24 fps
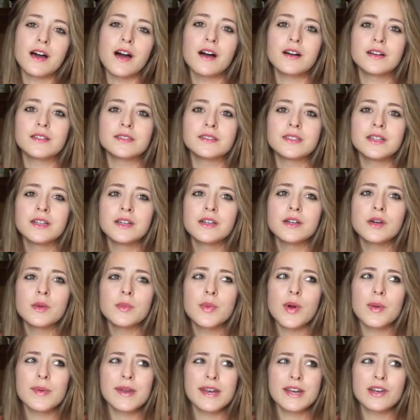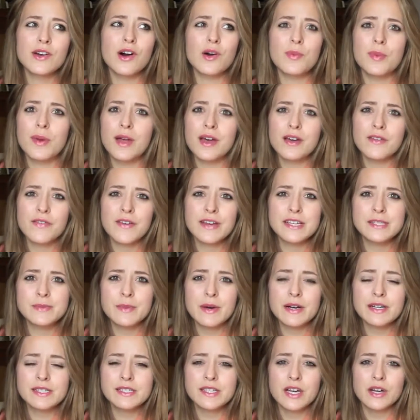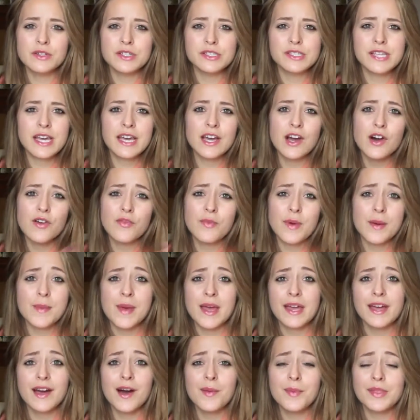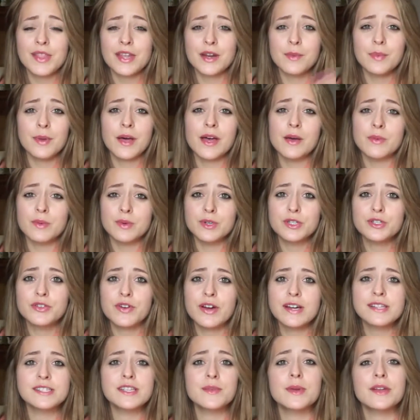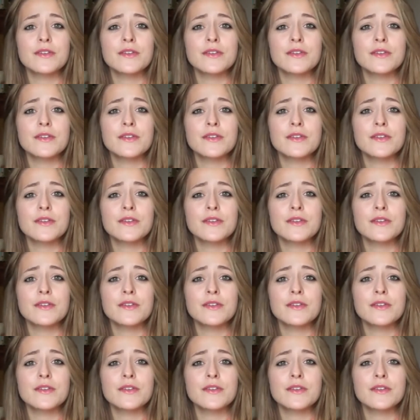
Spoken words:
I'll probably not apply a face mask, I'll just take off my makeup and then apply a moisturiser.